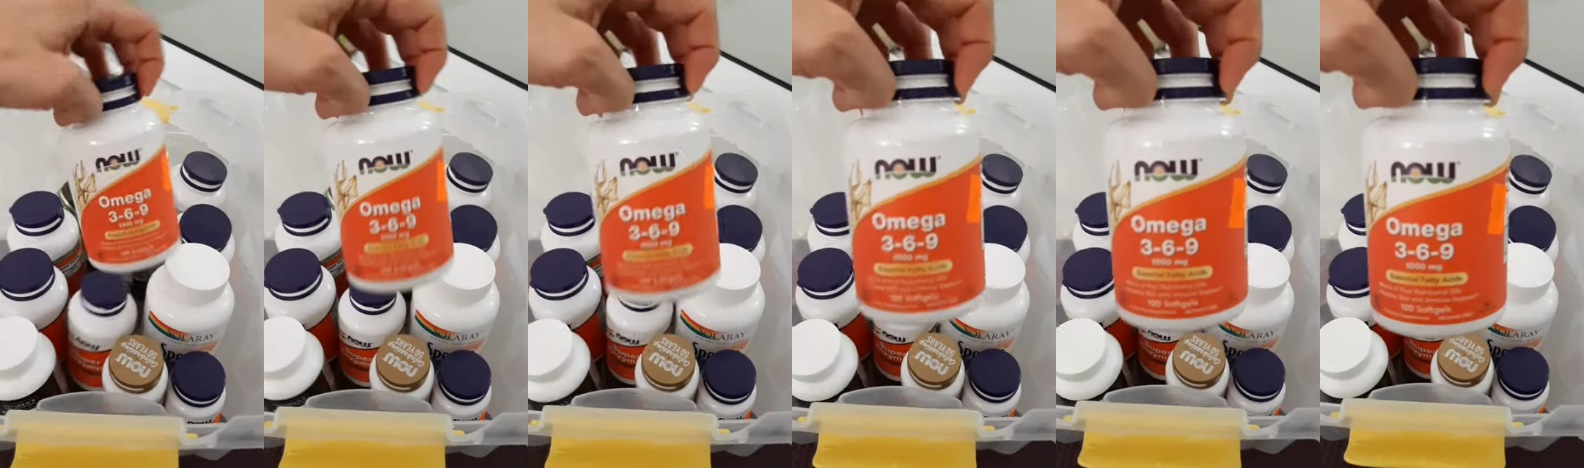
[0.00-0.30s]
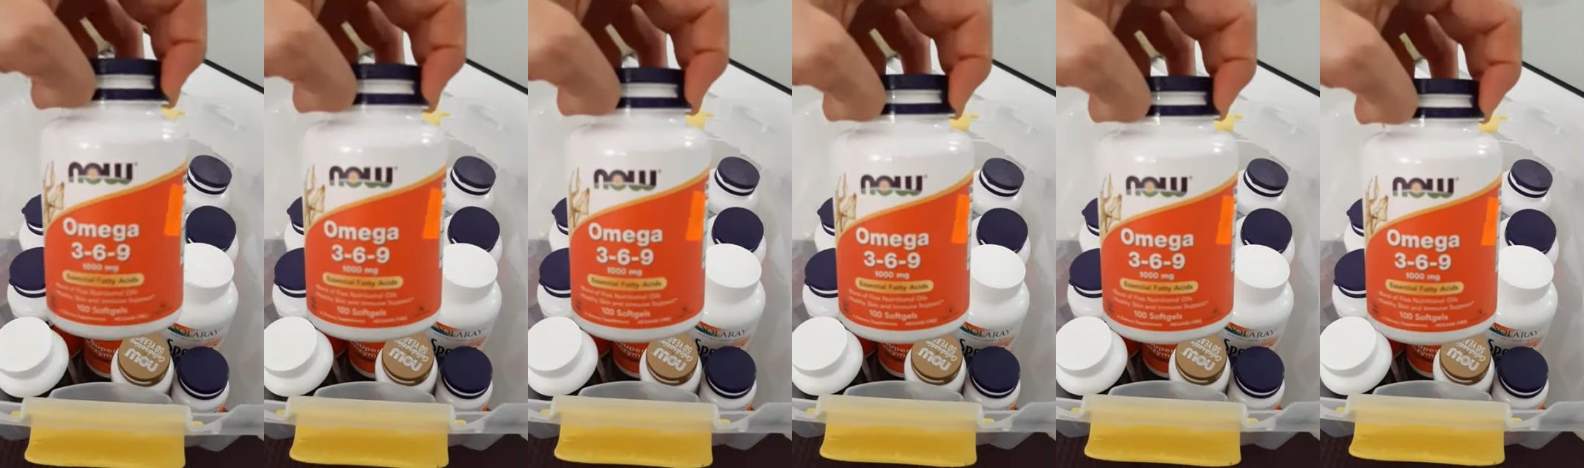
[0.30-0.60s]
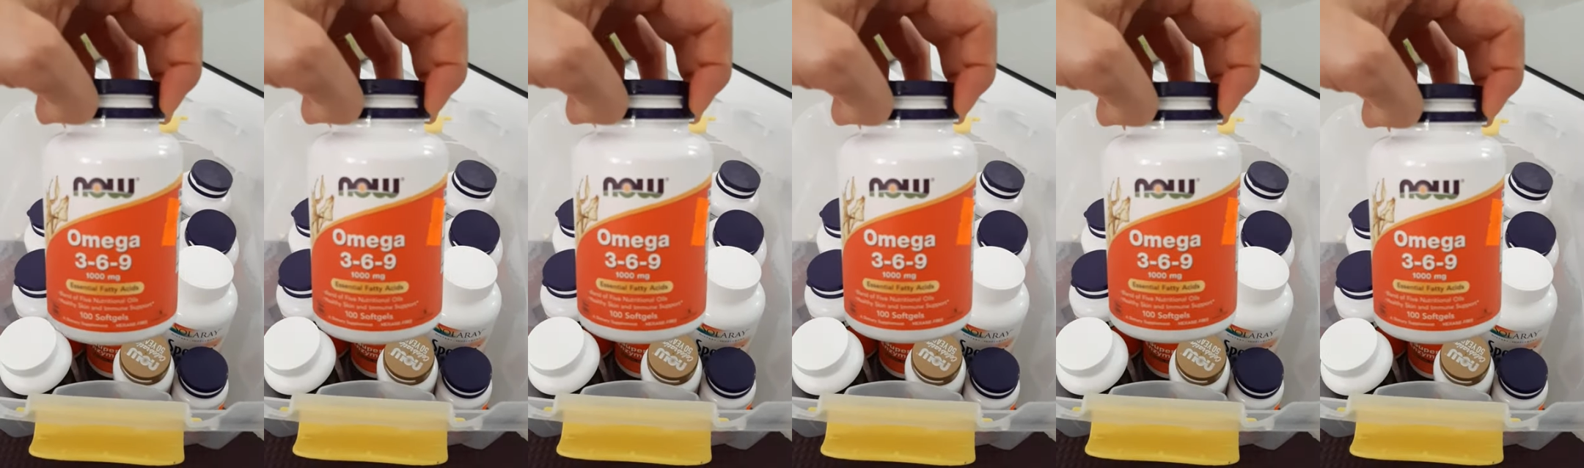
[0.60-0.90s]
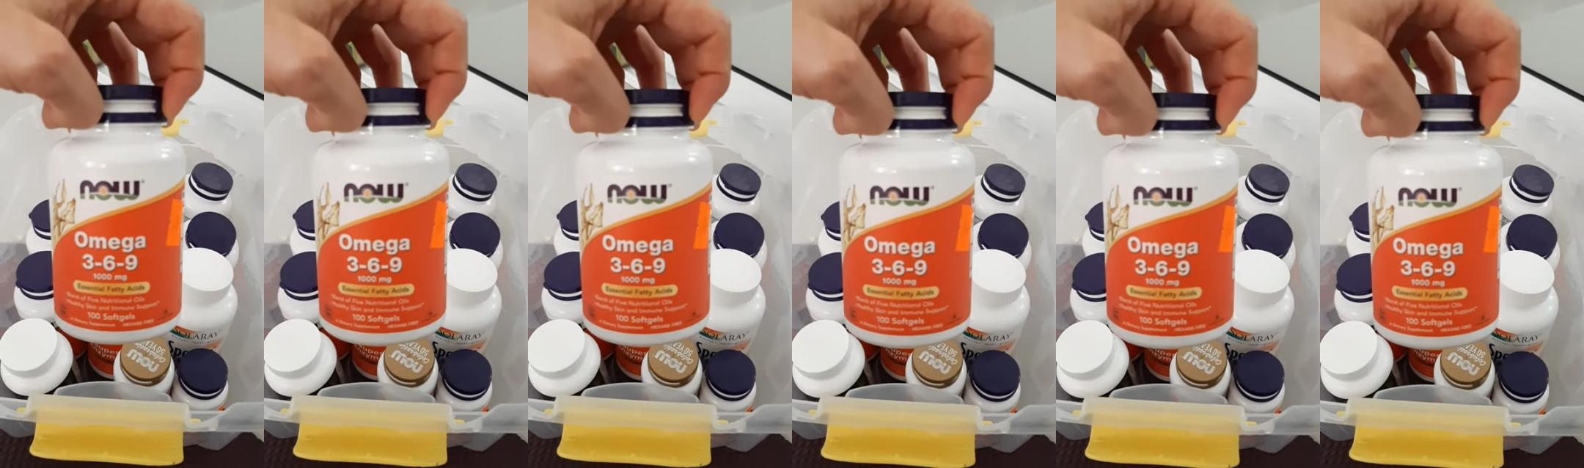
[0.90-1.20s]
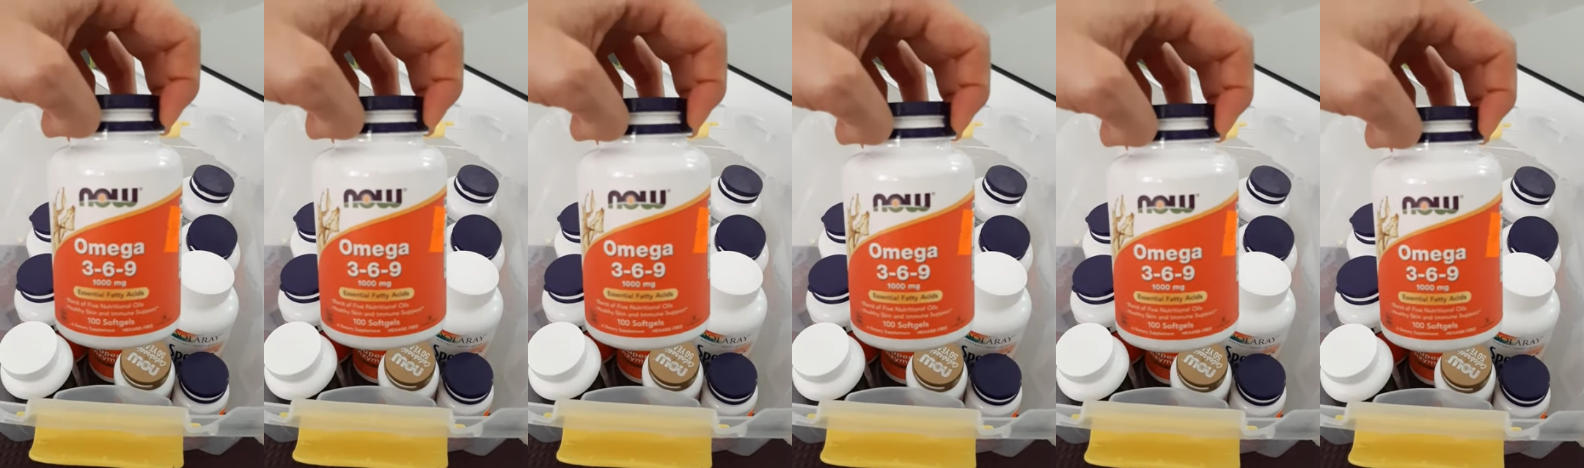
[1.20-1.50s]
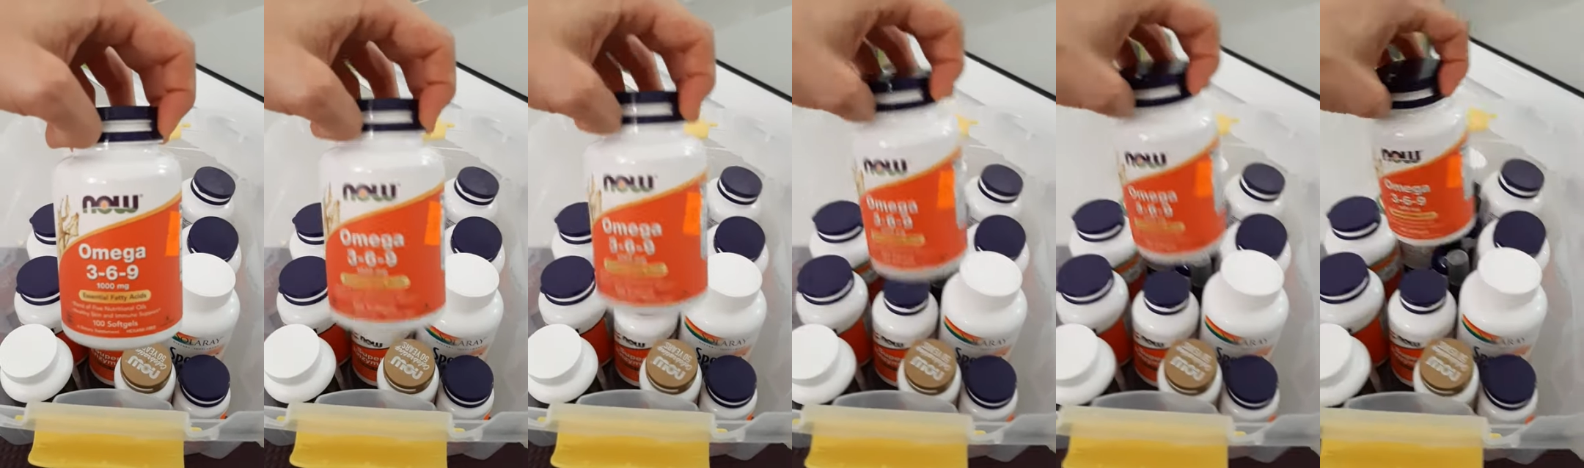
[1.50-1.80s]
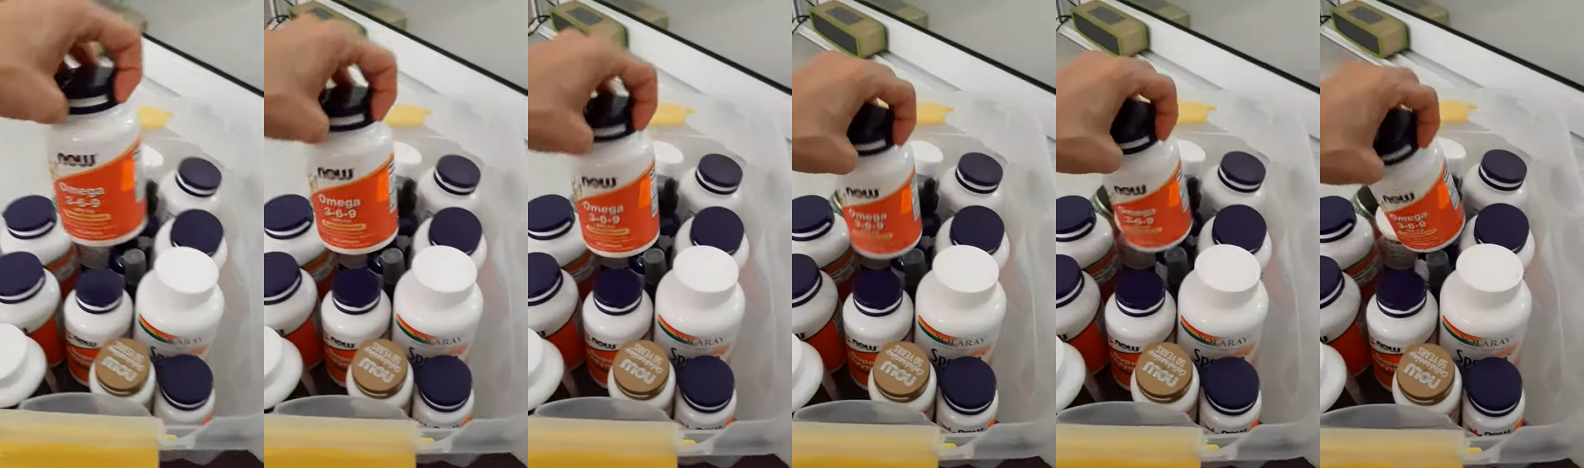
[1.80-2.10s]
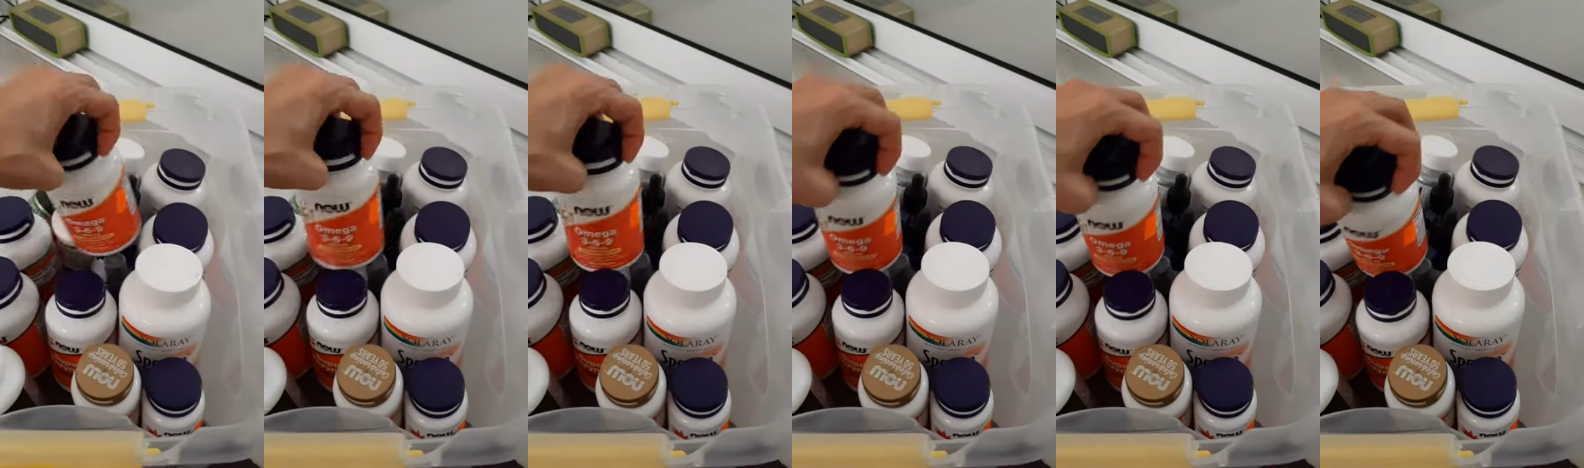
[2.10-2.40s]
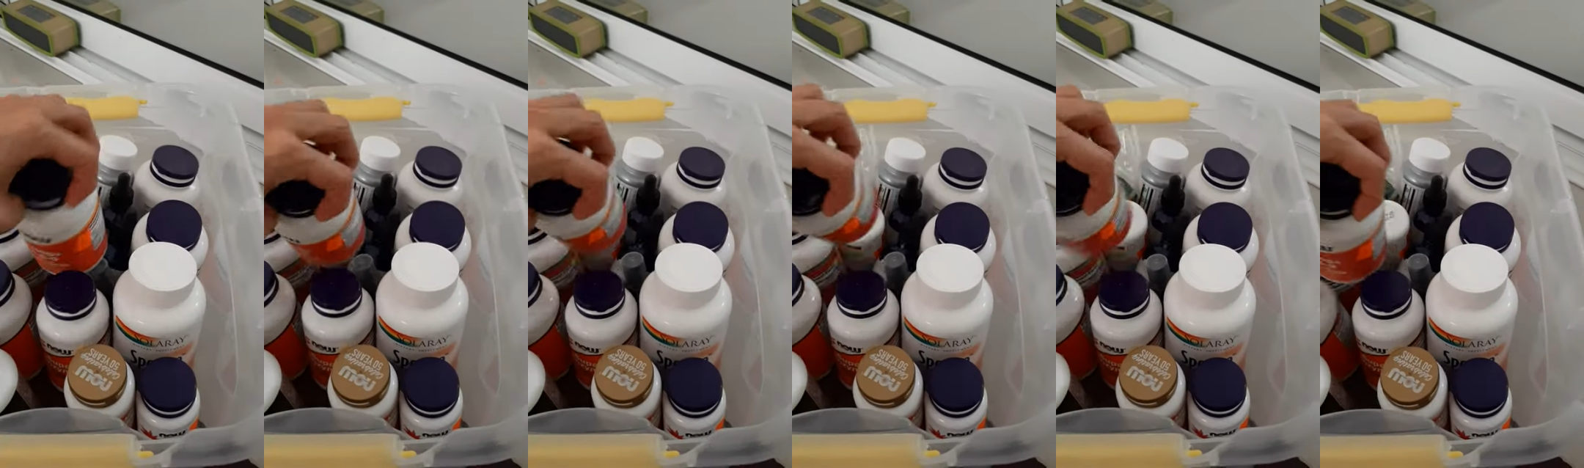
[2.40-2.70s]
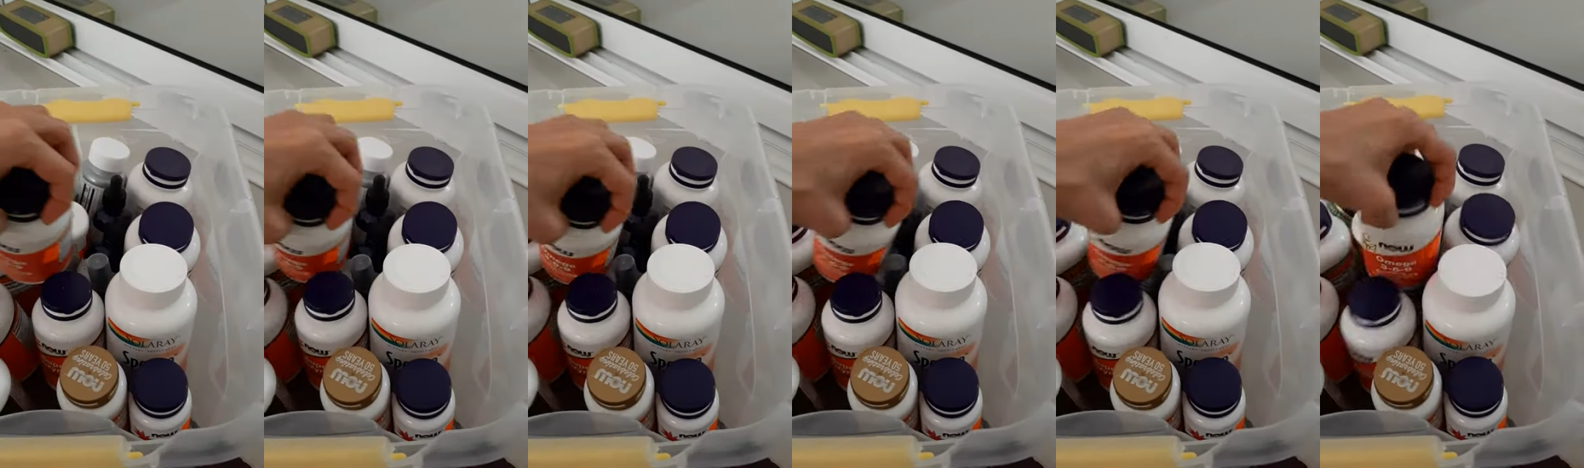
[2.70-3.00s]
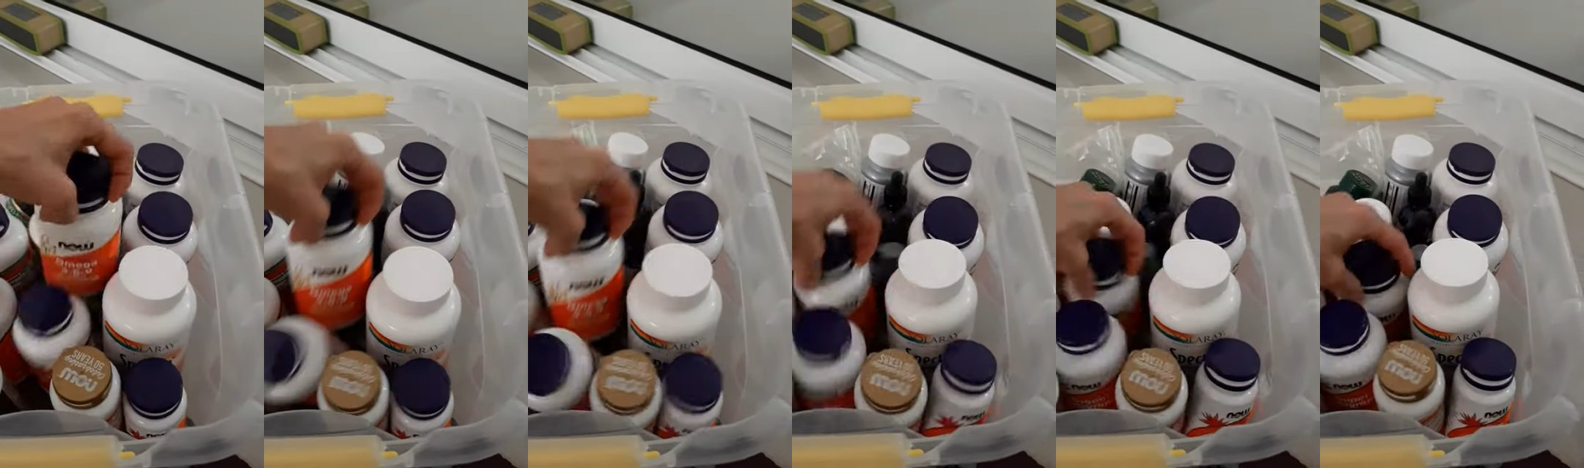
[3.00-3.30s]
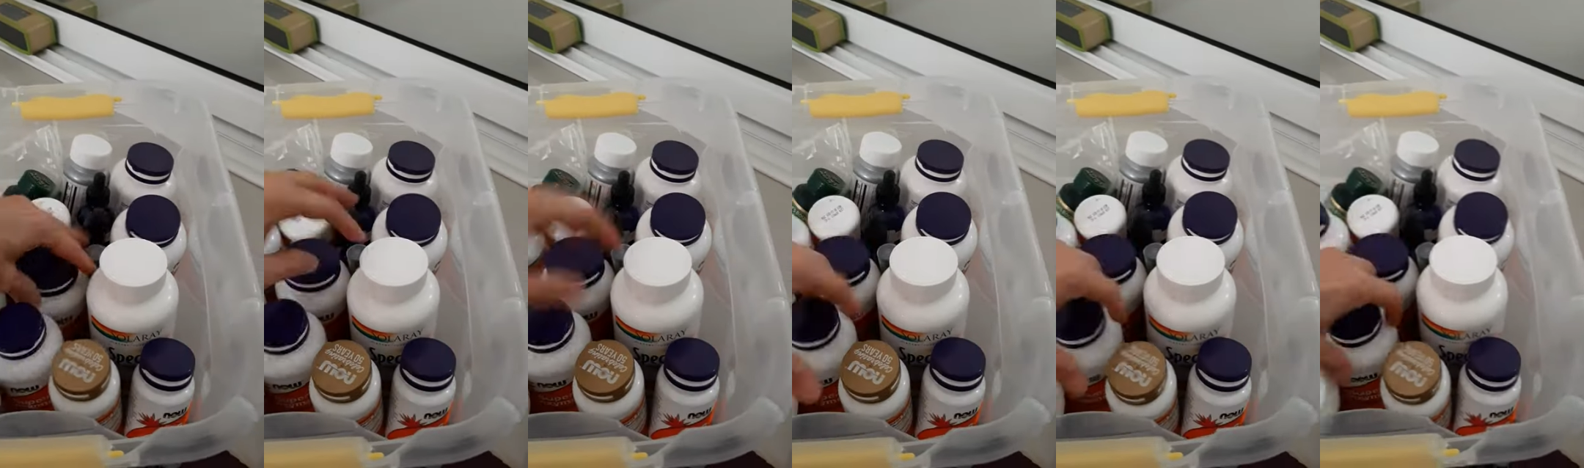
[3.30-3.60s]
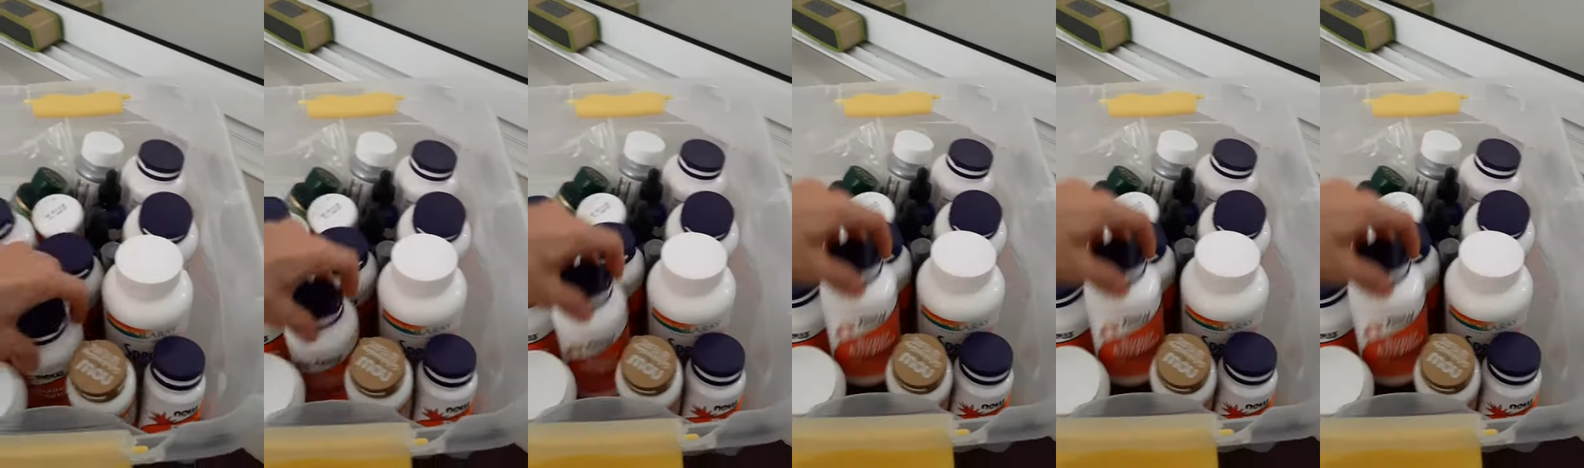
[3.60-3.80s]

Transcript: Nobody's mouth can be seen.